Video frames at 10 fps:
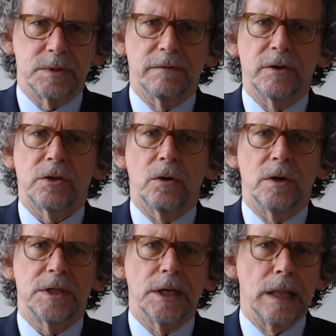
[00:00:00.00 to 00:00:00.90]
of
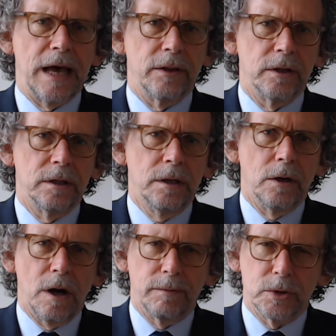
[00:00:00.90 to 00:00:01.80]
authority allow the
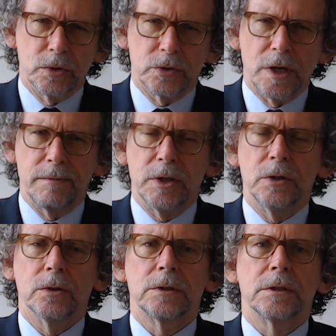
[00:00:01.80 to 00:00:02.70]
arbitral
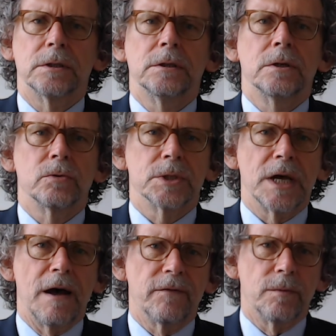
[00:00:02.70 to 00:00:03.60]
tribunal to
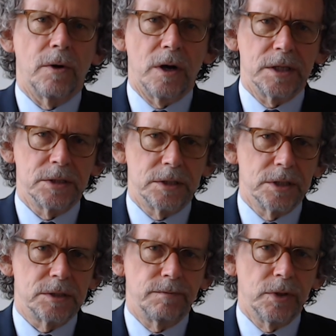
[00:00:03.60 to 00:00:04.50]
resolve the party's
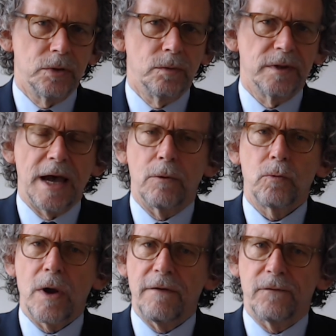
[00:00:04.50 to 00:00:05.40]
dispute without
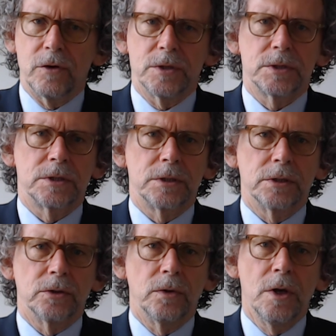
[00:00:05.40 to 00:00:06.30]
reference
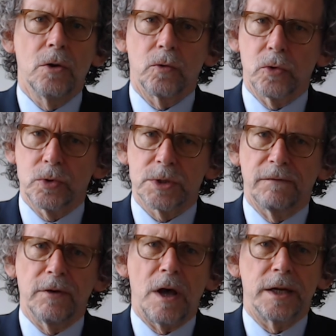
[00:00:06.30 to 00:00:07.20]
to rules of
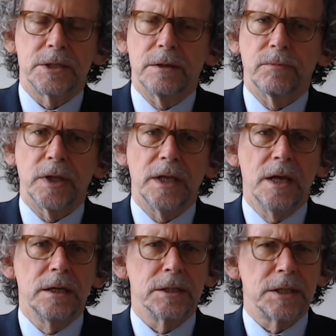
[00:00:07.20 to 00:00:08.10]
law, to simply
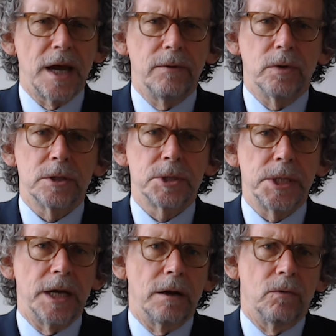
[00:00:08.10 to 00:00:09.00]
decide what is
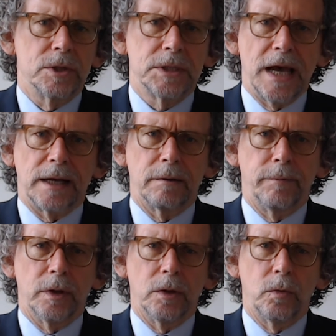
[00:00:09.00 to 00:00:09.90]
fair, what's
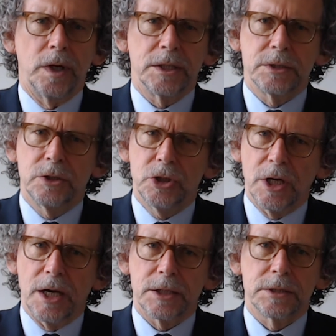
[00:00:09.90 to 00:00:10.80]
equitable, what is
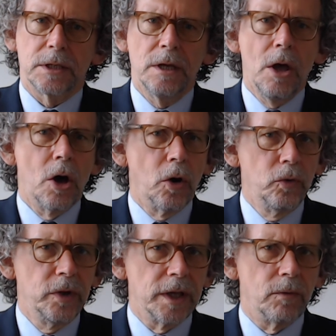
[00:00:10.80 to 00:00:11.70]
just.
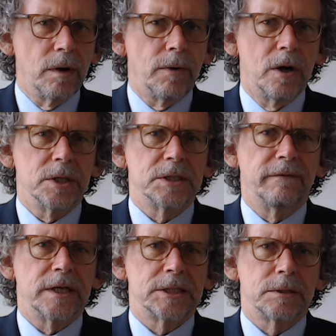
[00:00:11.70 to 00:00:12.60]
Only where parties have
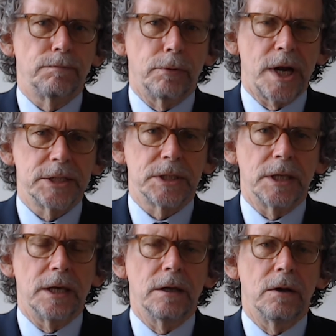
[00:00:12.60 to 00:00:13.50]

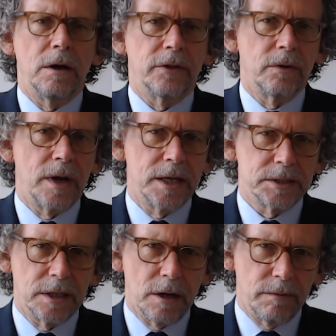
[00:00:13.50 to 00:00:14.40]
expressly authorized
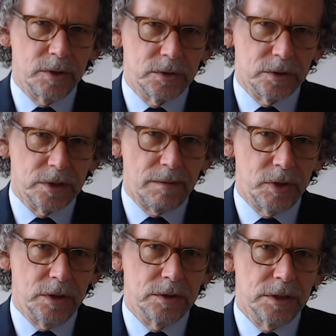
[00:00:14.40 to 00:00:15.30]
the arbitral
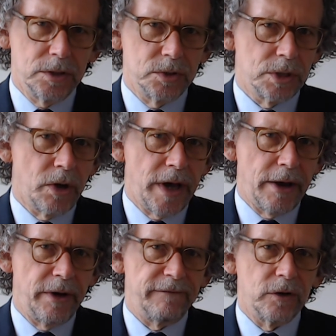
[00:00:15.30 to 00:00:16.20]
tribunal to do so,
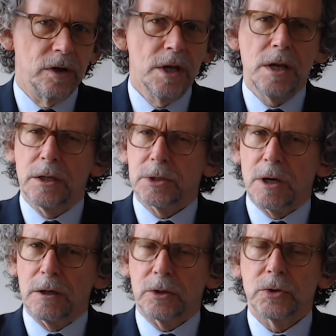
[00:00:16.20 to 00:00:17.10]
however, does
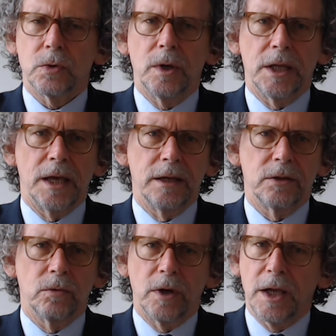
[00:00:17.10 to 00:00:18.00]
Article
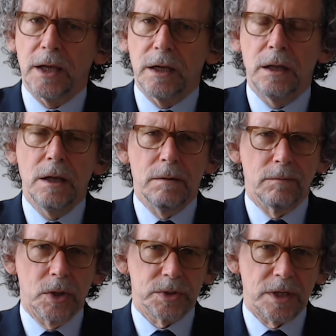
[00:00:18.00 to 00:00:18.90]
28.3 and
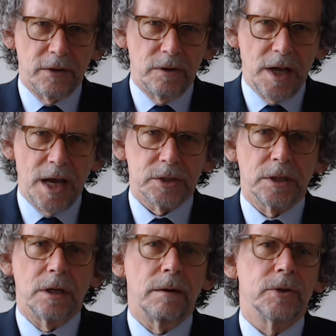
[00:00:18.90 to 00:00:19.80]
most other
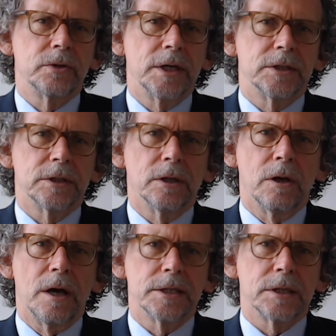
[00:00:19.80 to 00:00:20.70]
national arbitration
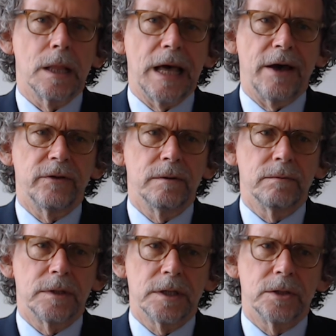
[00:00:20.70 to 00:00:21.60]
laws allow them
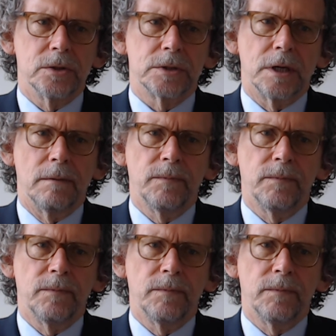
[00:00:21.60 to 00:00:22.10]
to do so.